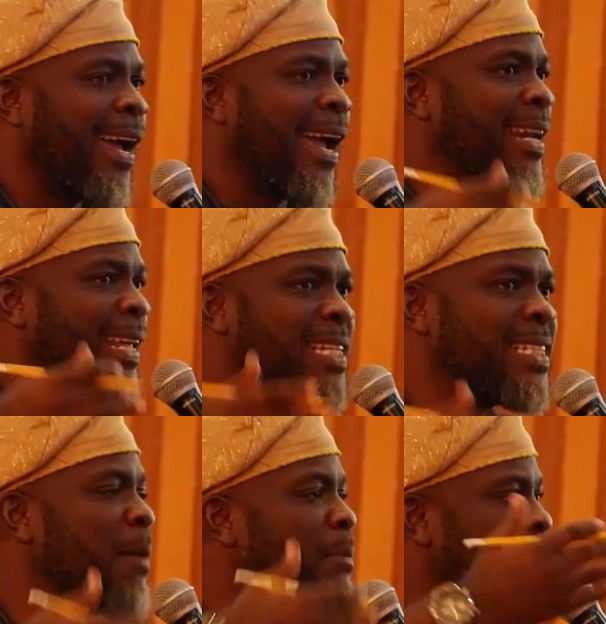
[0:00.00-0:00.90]
And each
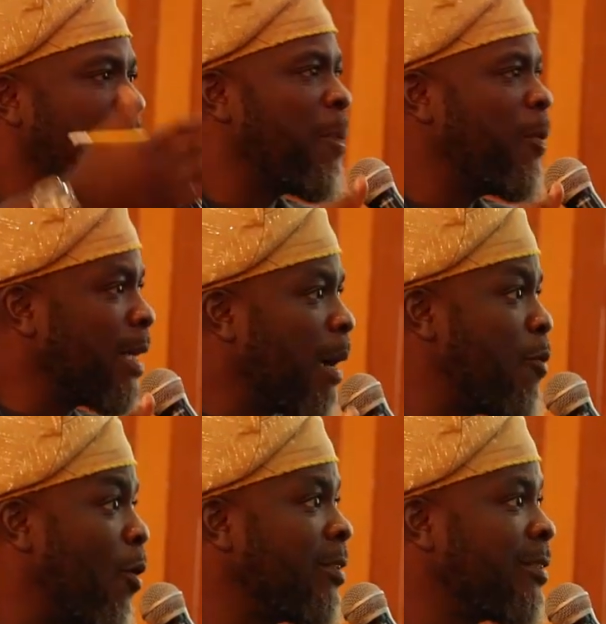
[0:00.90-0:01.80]
time this happens
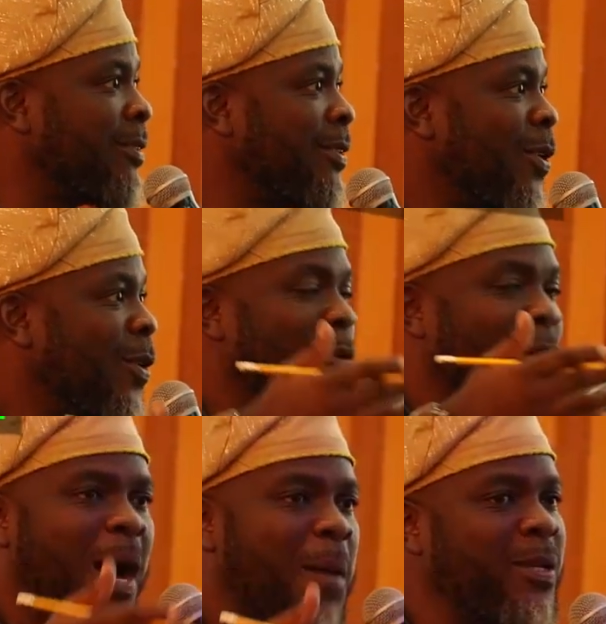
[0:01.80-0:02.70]
abroad,
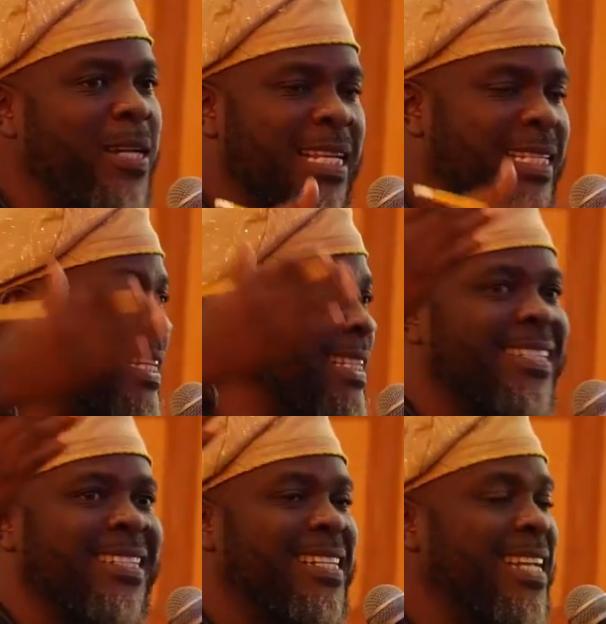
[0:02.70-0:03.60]
what happens next
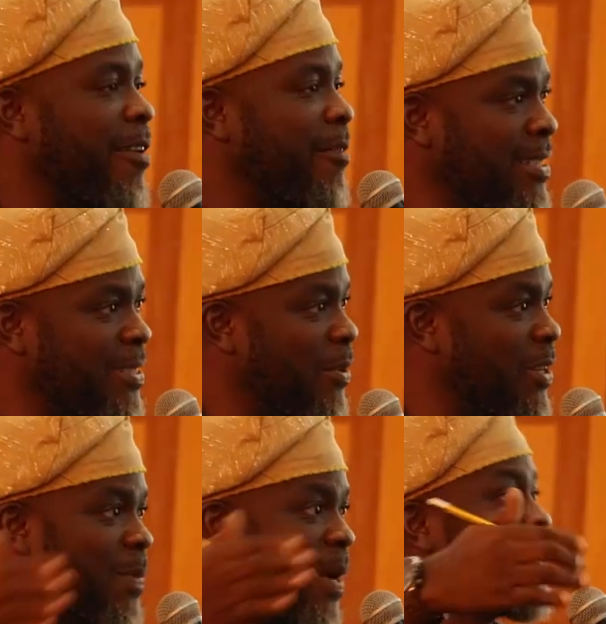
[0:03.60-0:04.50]
is they arrest the
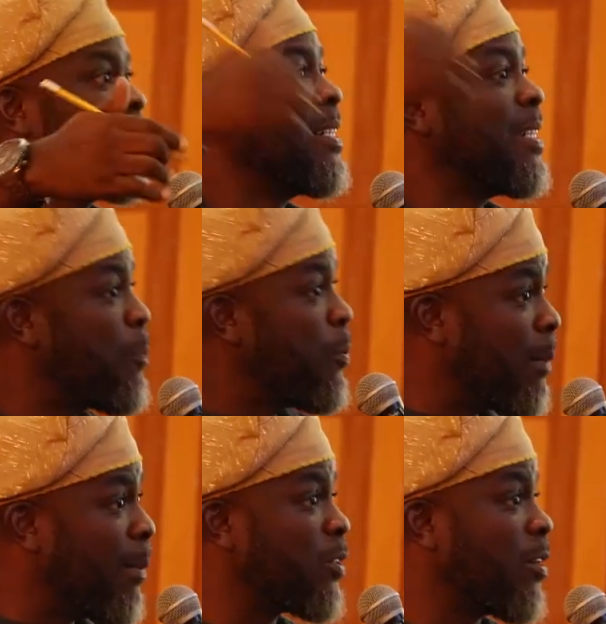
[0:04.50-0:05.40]
husband, they put
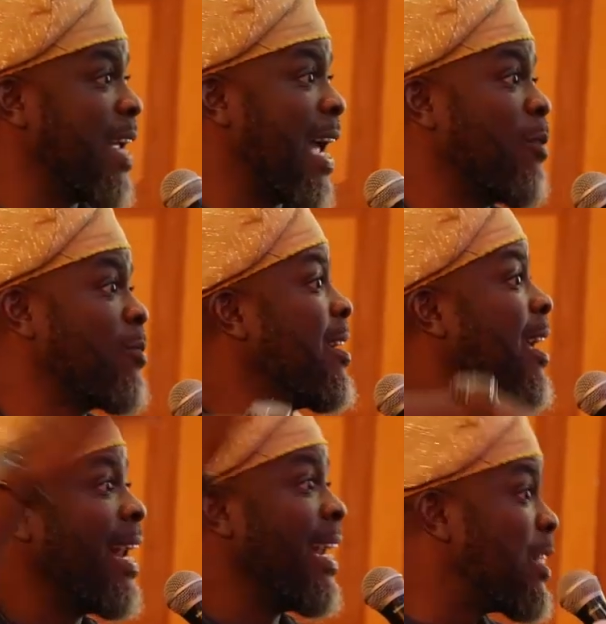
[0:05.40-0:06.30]
them out of the house,
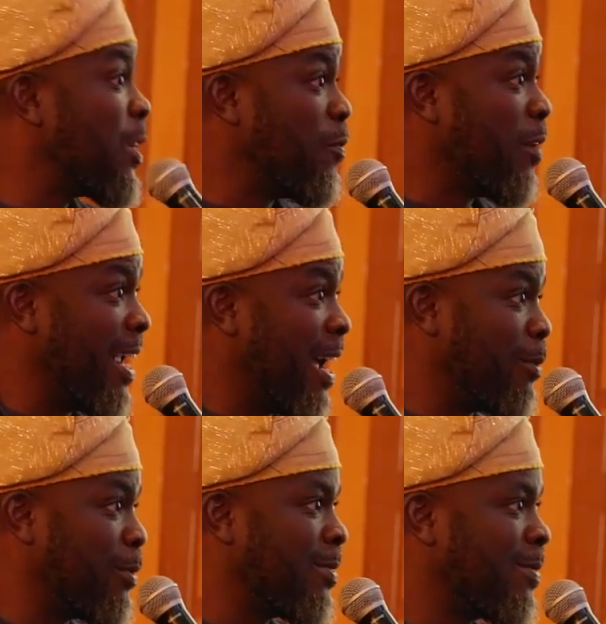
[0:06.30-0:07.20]
and they take over the
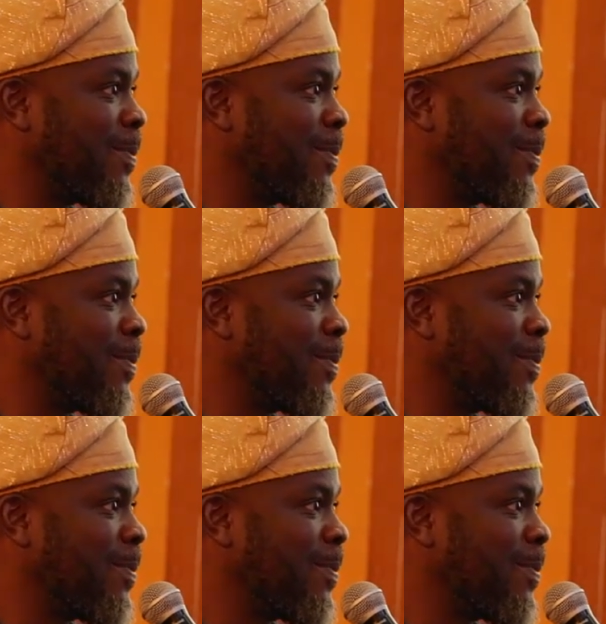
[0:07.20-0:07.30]
house.